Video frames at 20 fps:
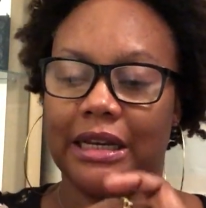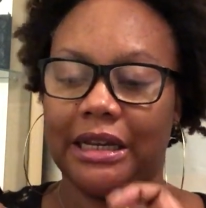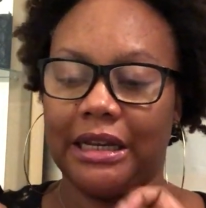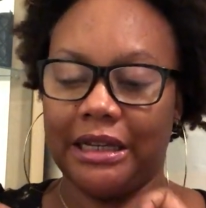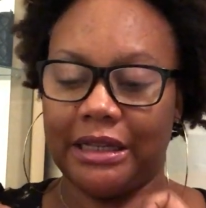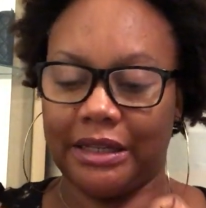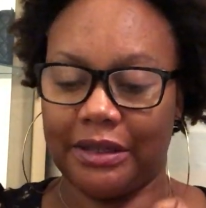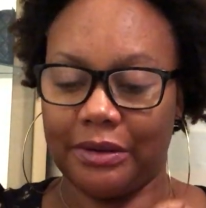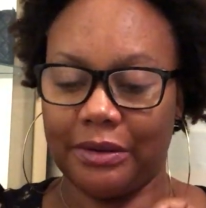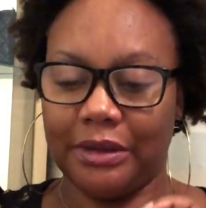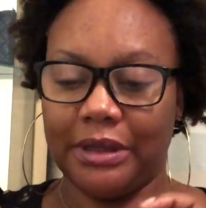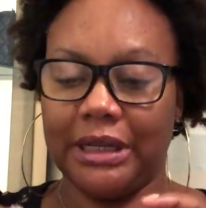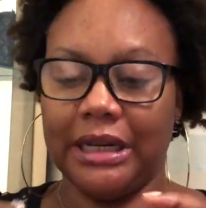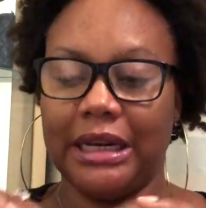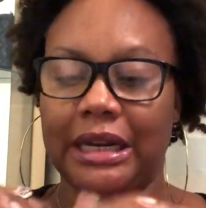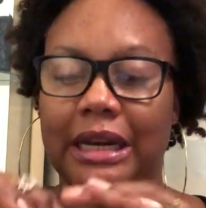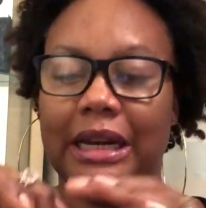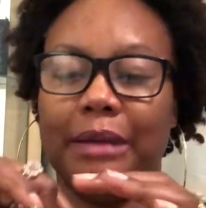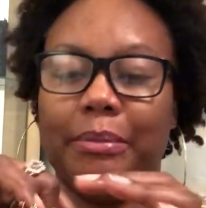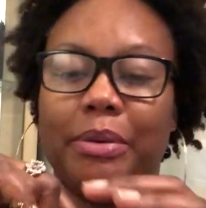it's got a
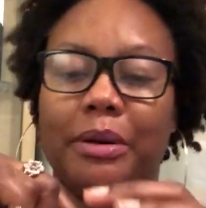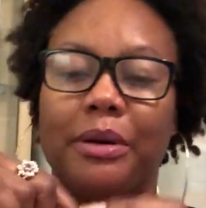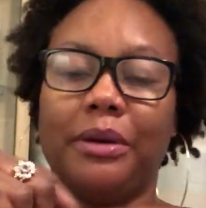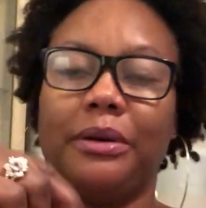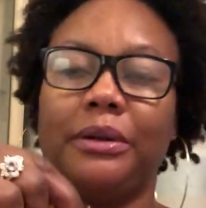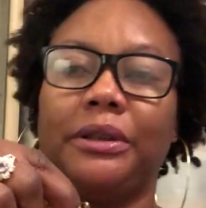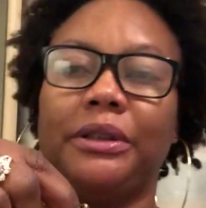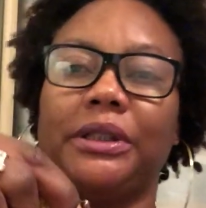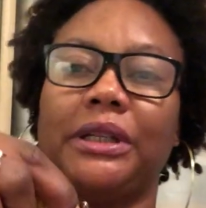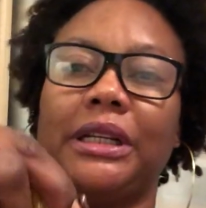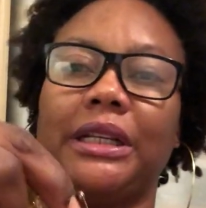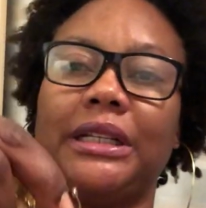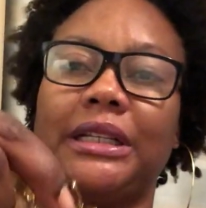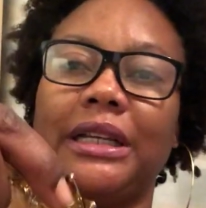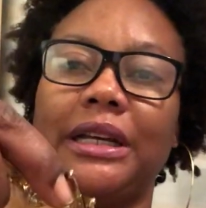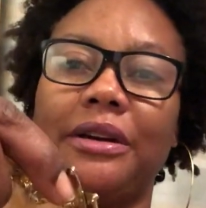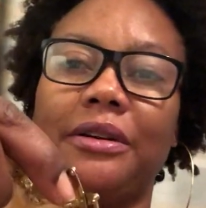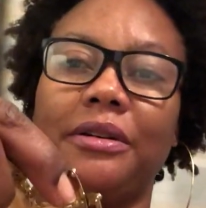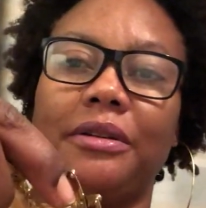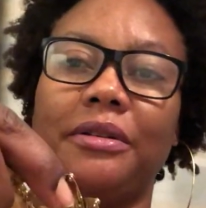label. You can
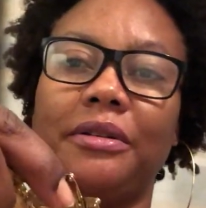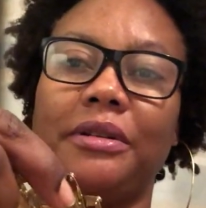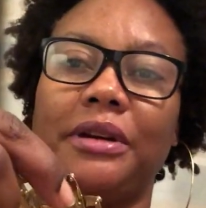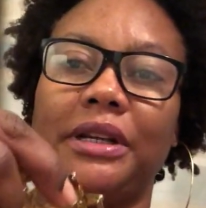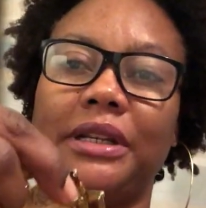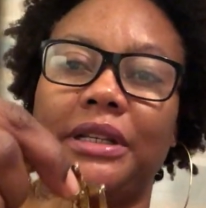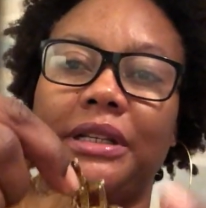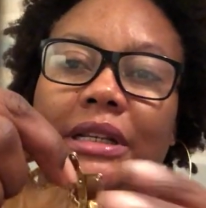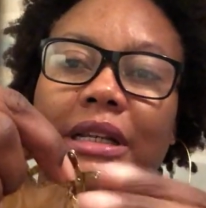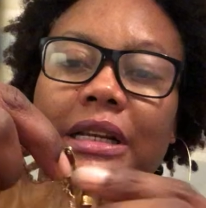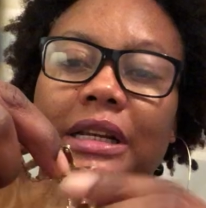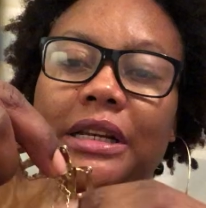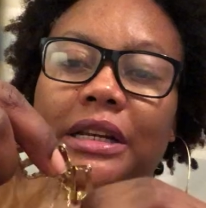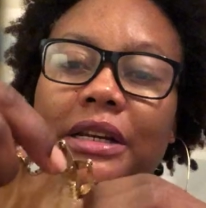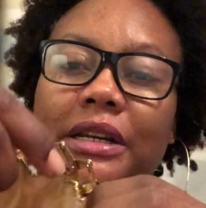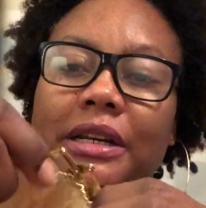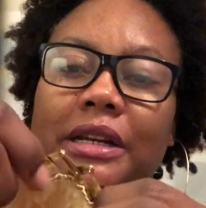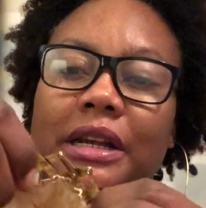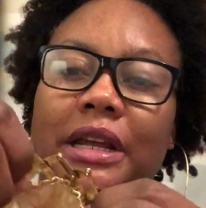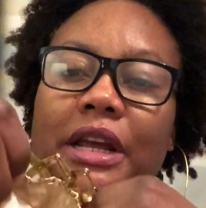tell it's an
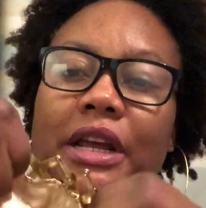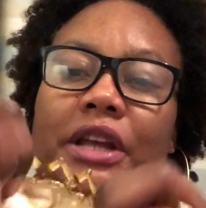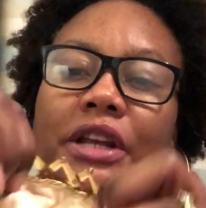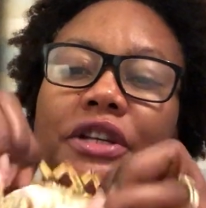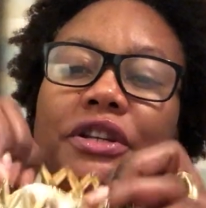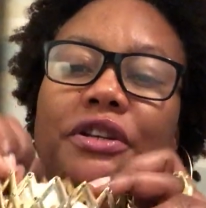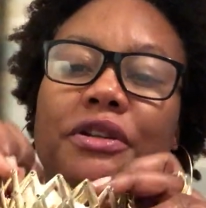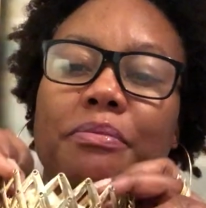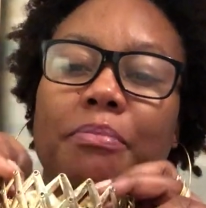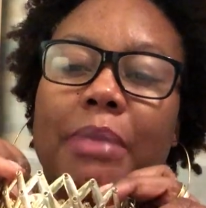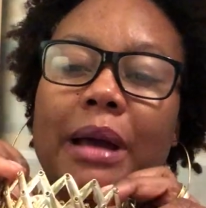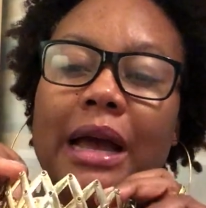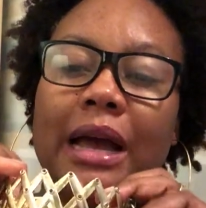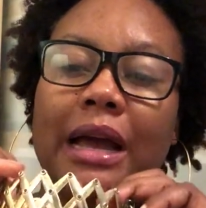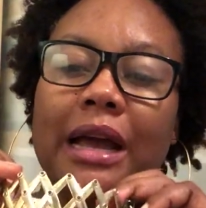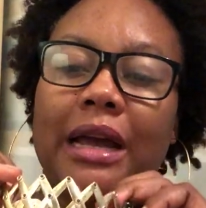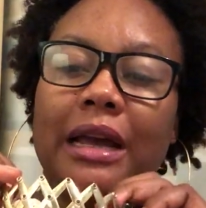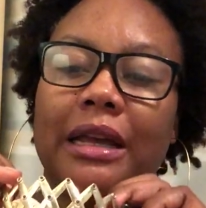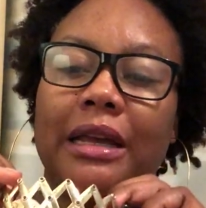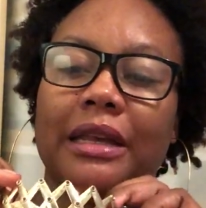aged
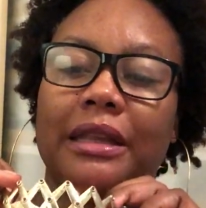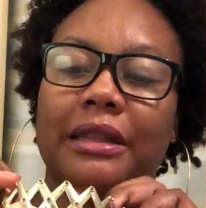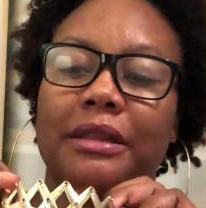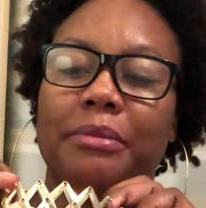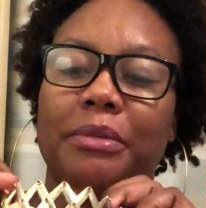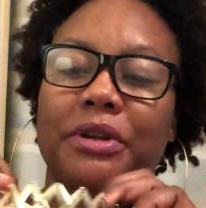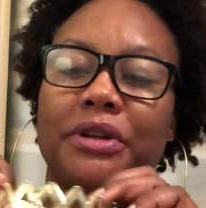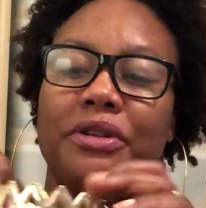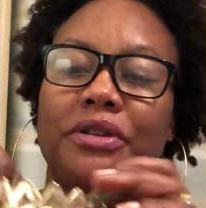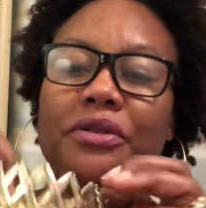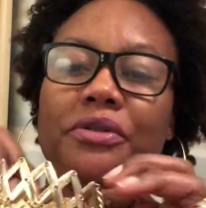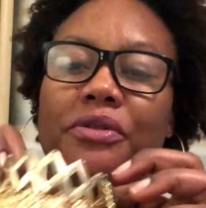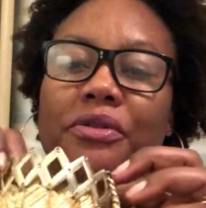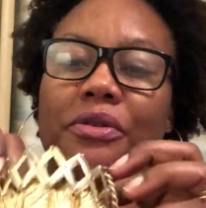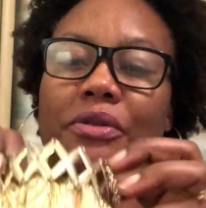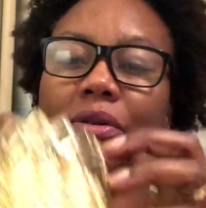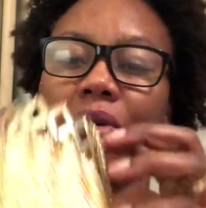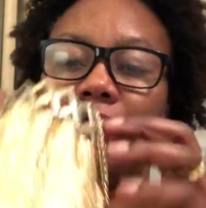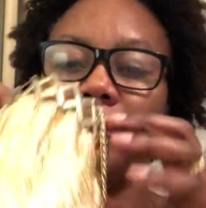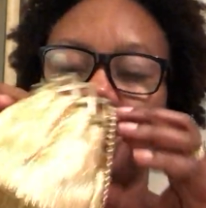bag, the
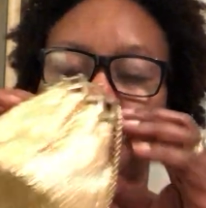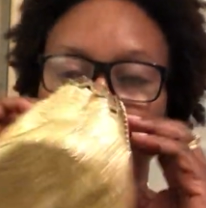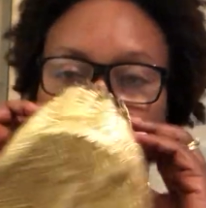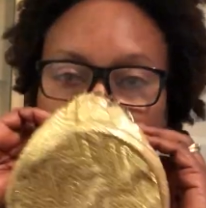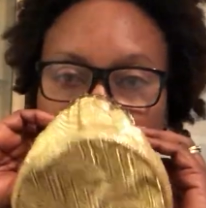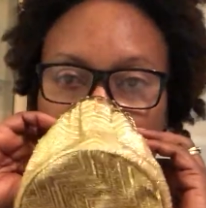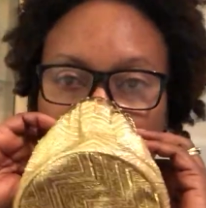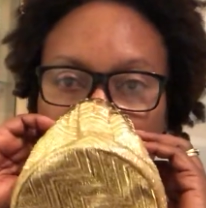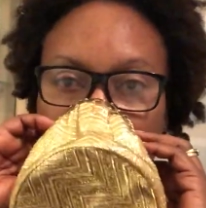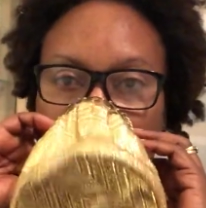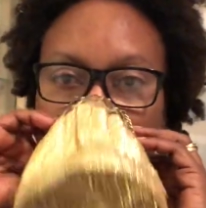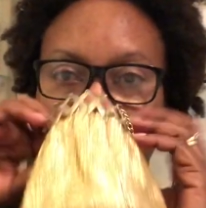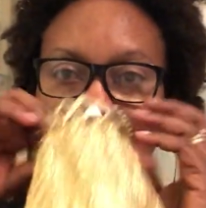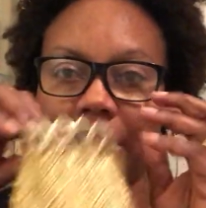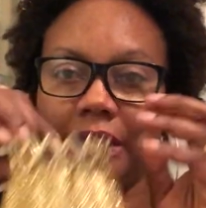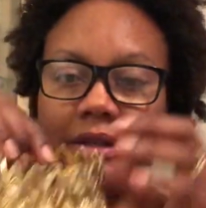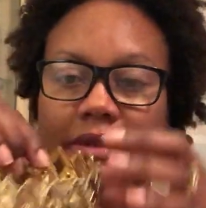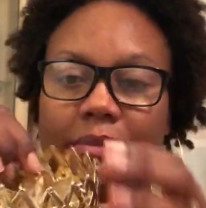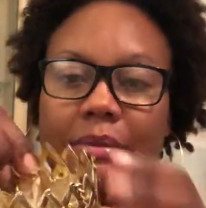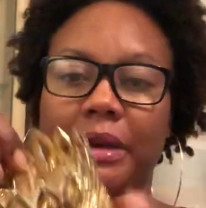material and
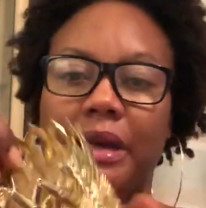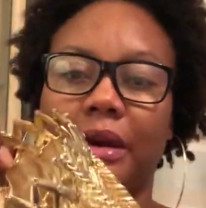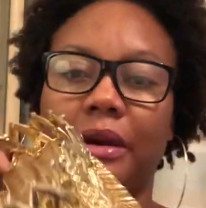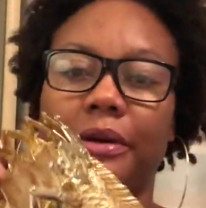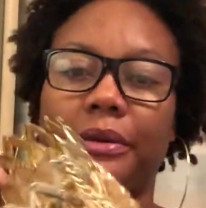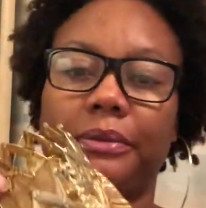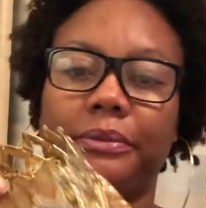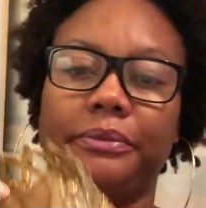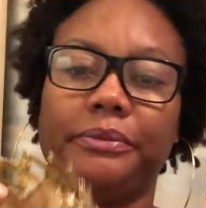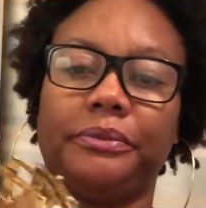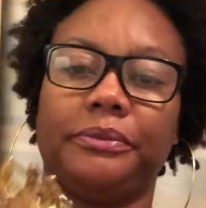the smell.